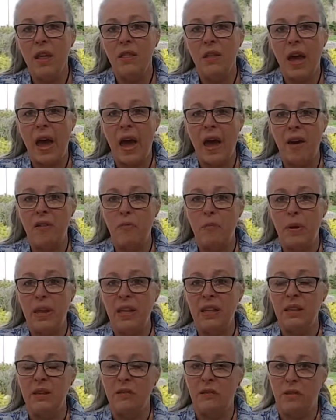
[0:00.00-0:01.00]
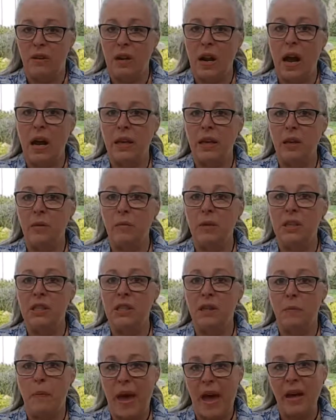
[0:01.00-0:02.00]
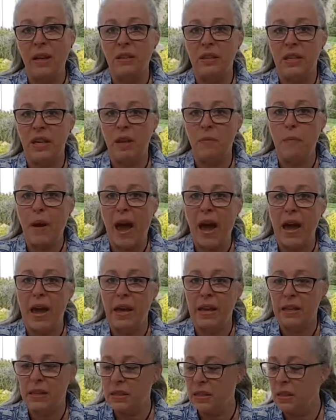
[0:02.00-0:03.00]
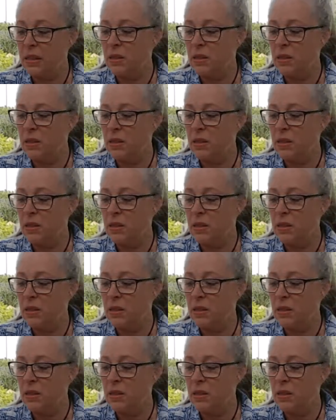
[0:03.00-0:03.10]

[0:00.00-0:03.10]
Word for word: there have been different arguments about tea bags.